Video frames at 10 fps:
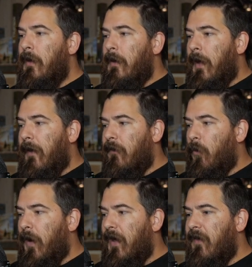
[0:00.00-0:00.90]
and the
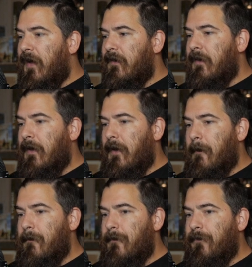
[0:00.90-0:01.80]
way that
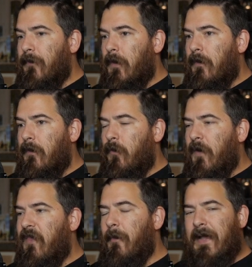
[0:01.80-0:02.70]
the
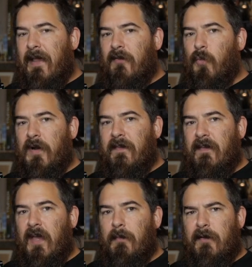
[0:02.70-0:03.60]
mechanics work in the
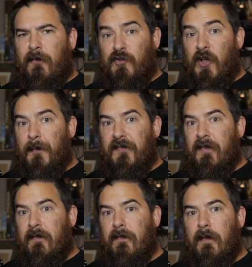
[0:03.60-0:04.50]
game, like for ships
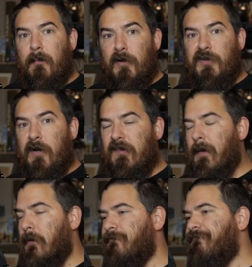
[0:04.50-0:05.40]
that the book talks
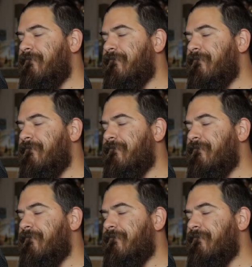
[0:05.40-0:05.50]
about,